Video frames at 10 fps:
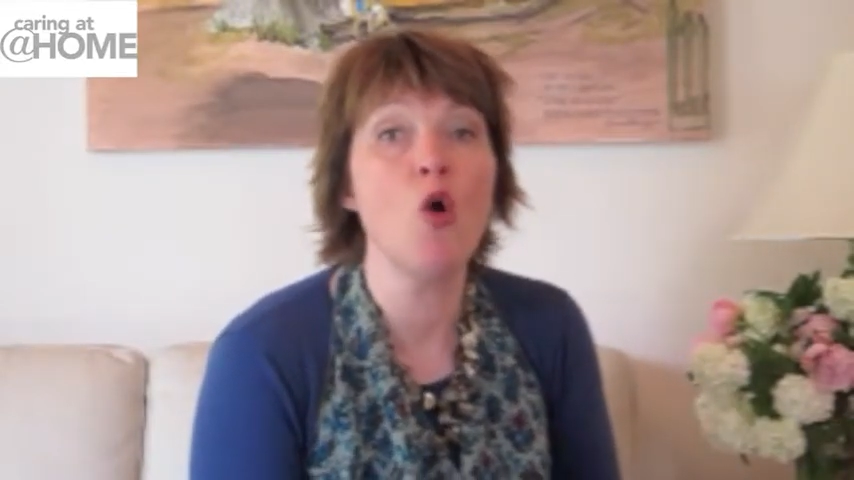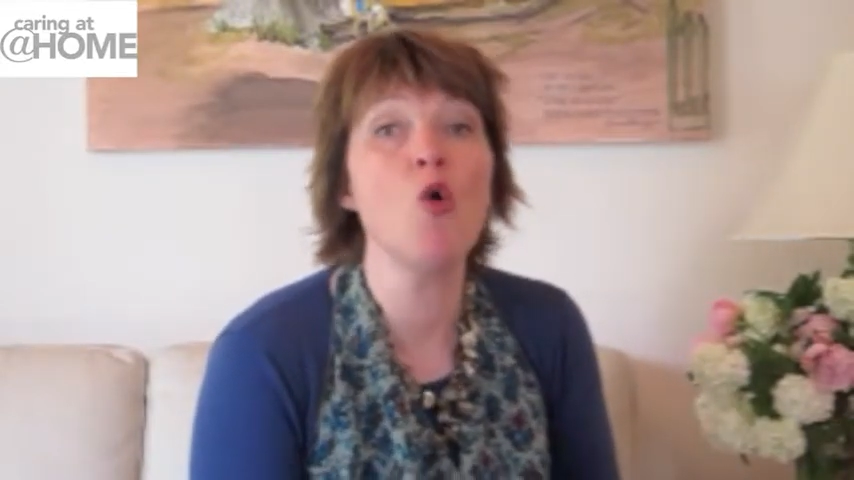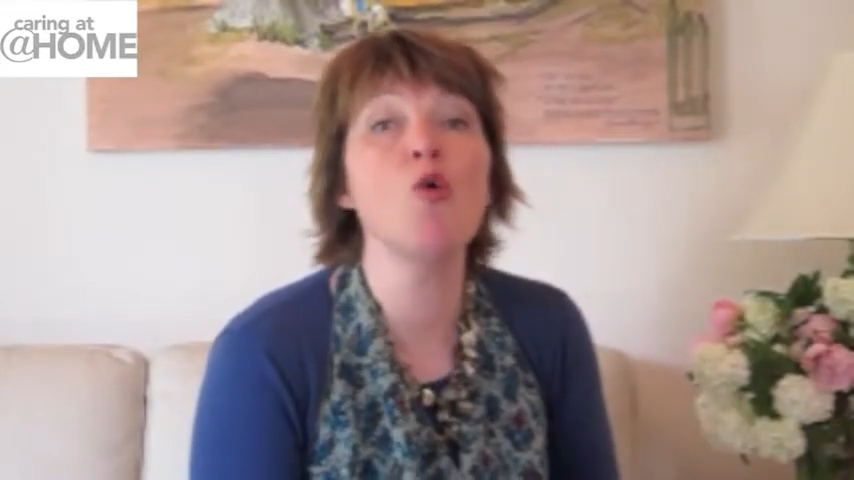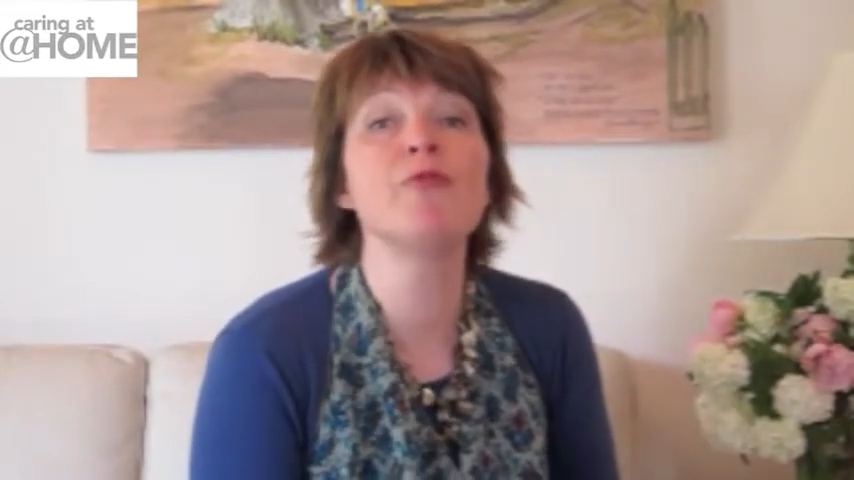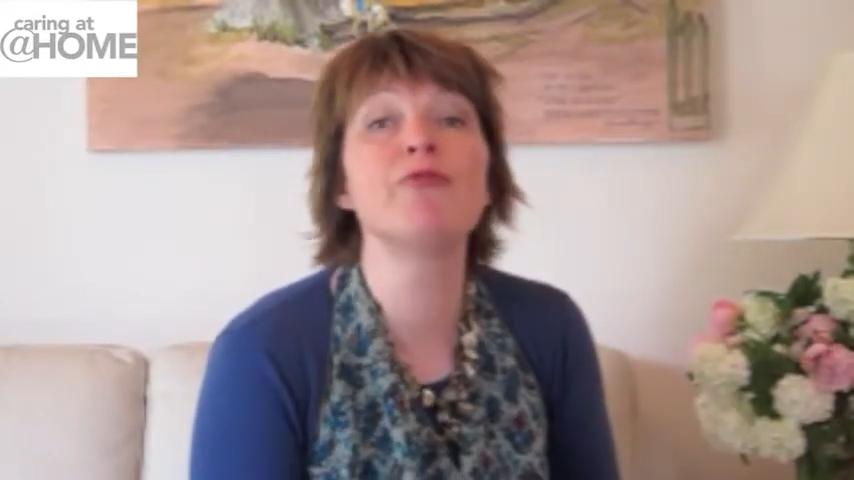
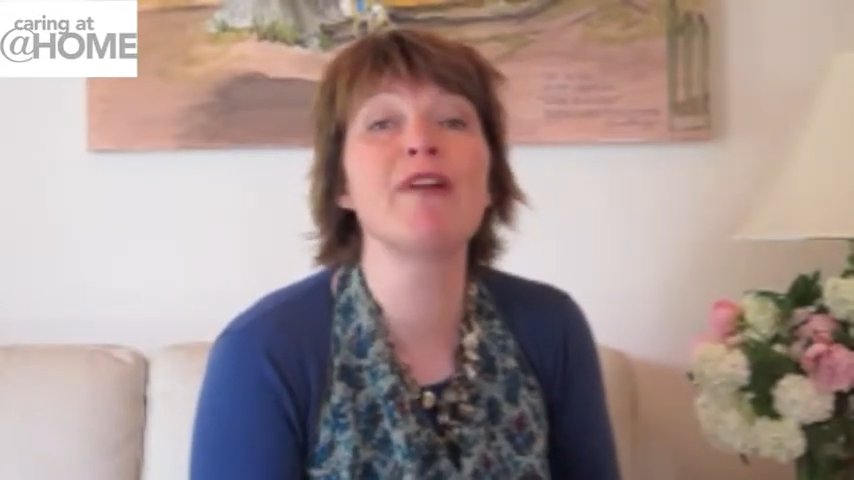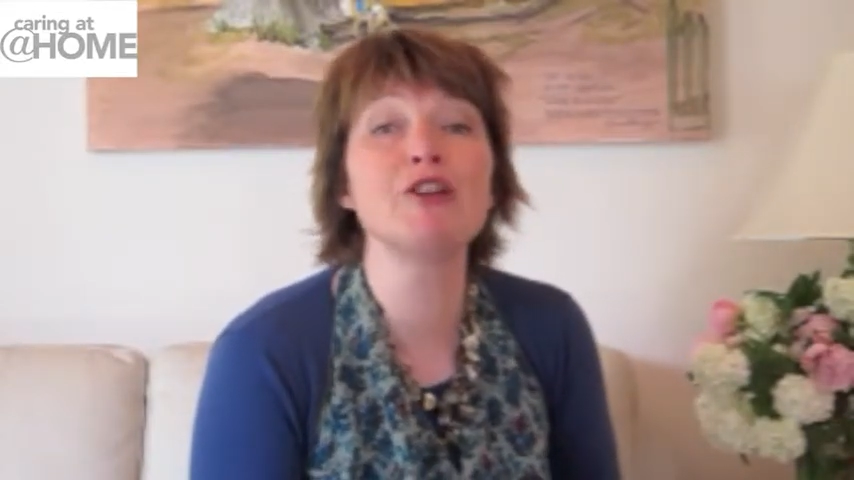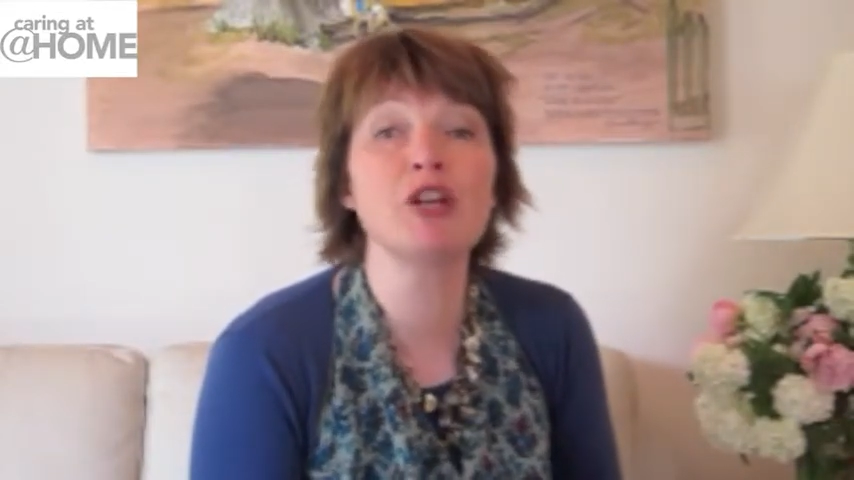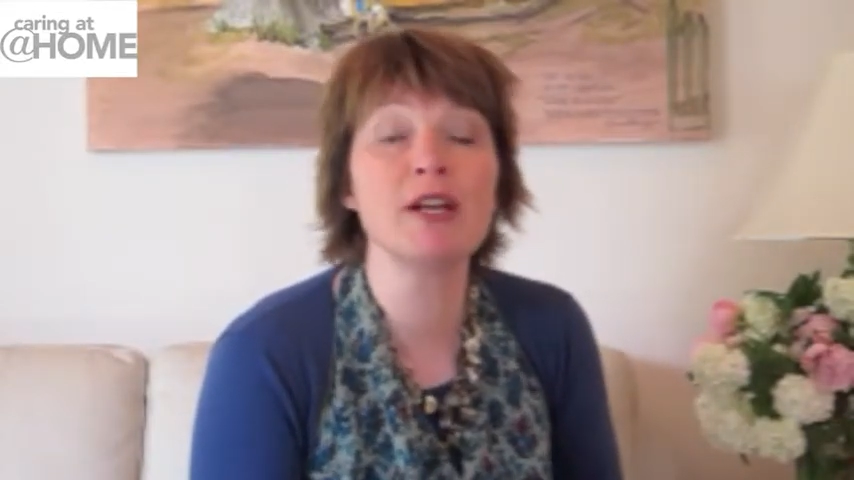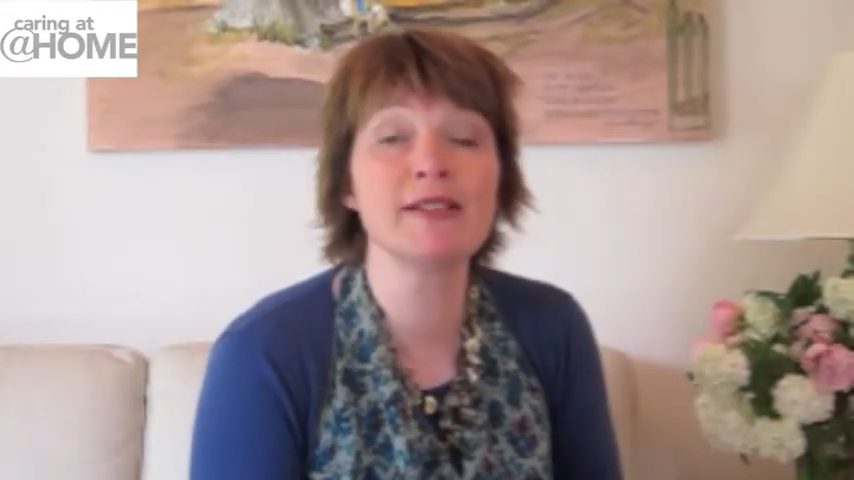or
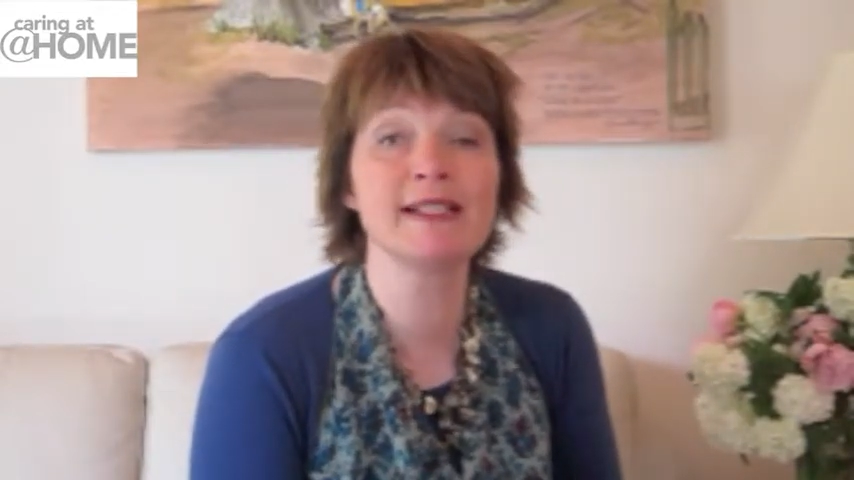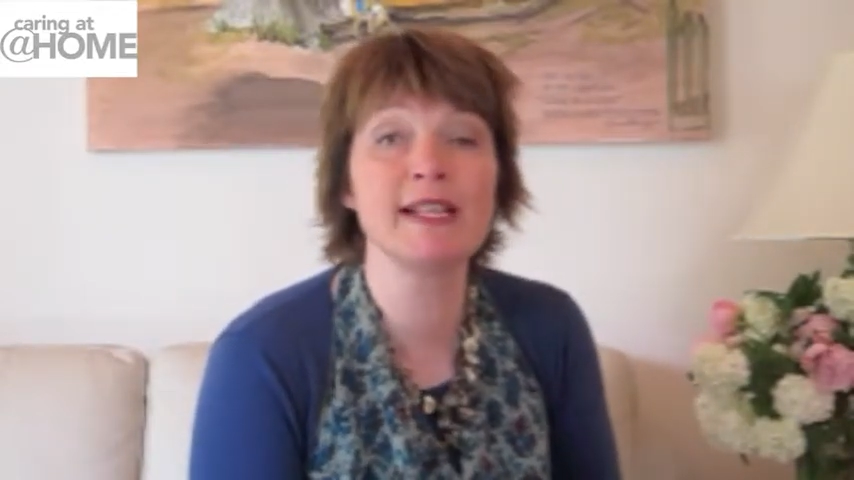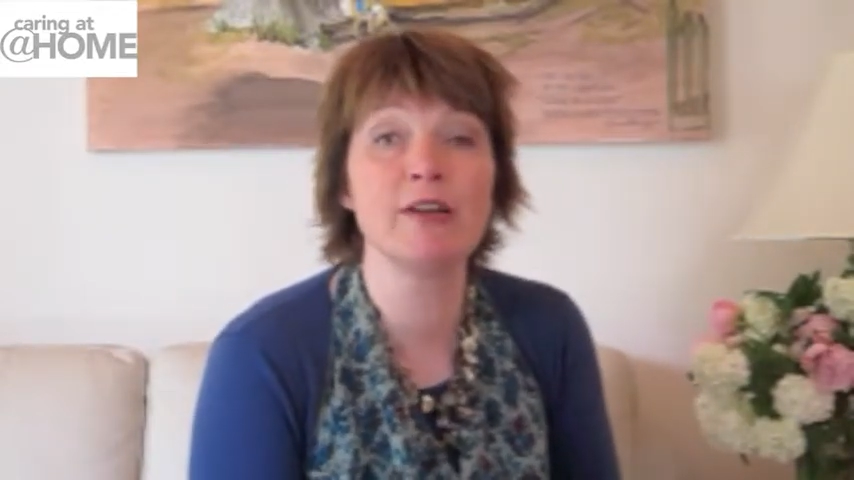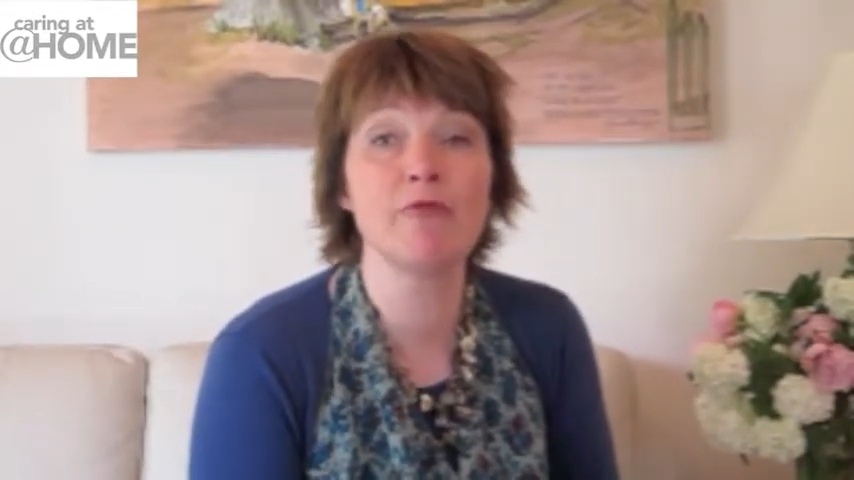fragile skin